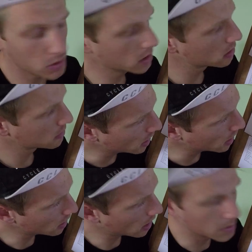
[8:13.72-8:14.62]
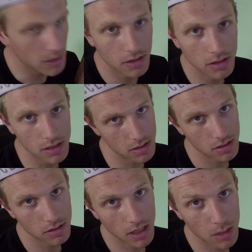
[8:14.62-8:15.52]
weeks, and I'm in this
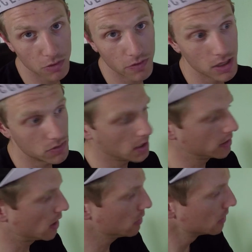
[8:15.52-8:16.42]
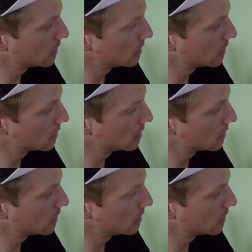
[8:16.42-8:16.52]
taper phase right now.